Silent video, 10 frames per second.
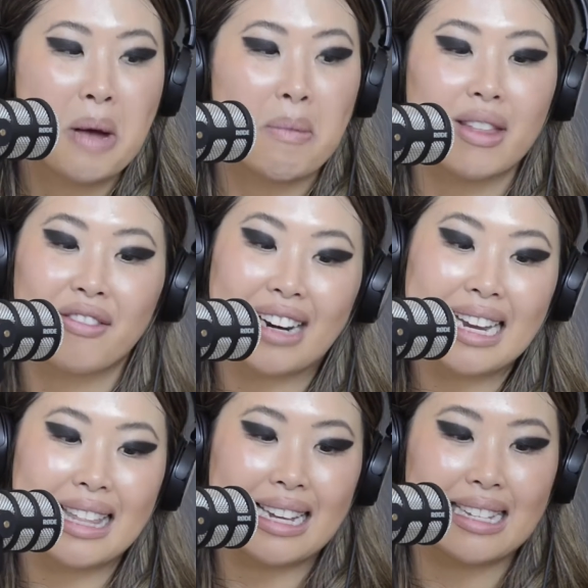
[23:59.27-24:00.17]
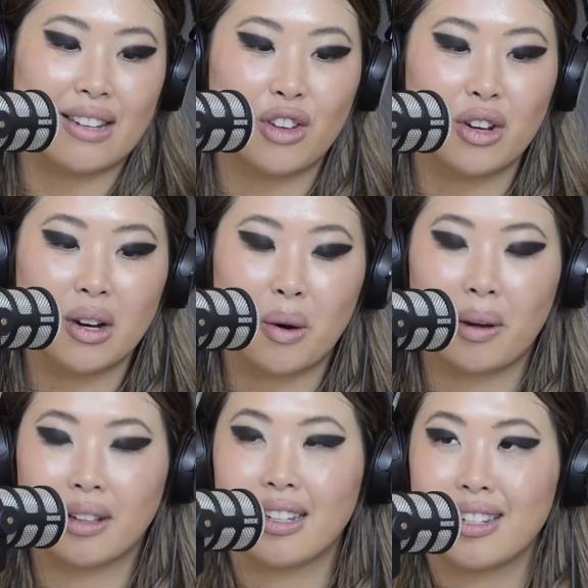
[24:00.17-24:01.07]
But the funny thing is if you can
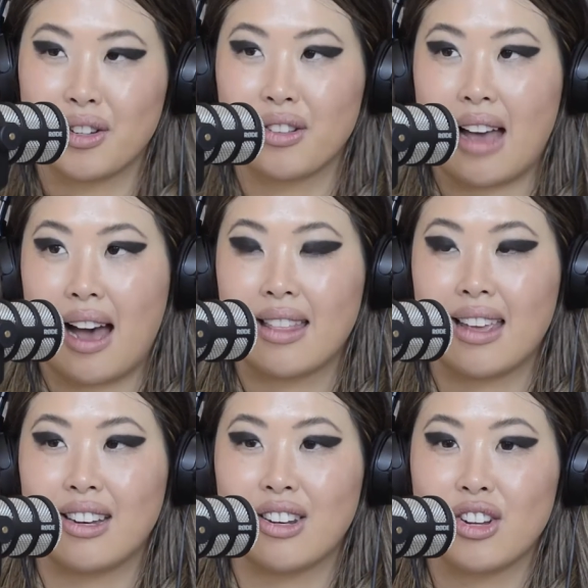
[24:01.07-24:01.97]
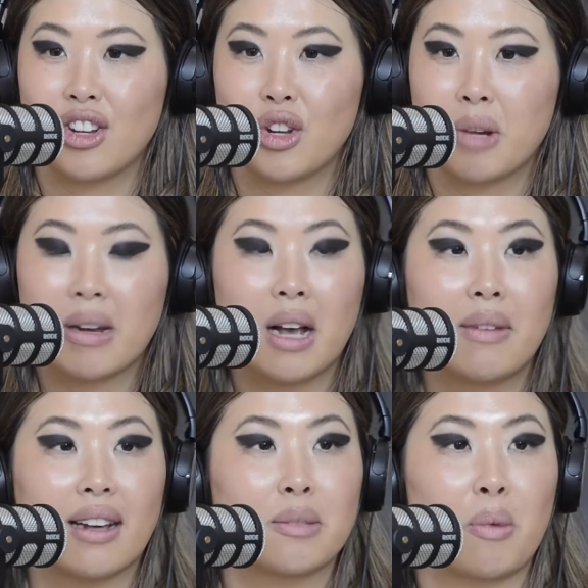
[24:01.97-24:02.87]
quickly do that, then you can become
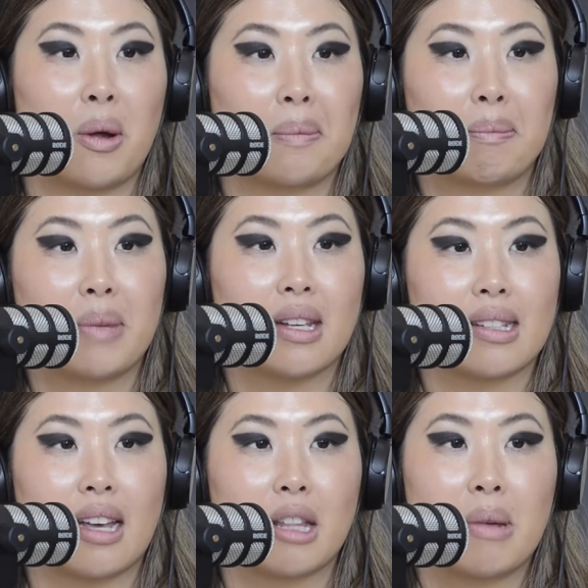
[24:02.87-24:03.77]
an expert because other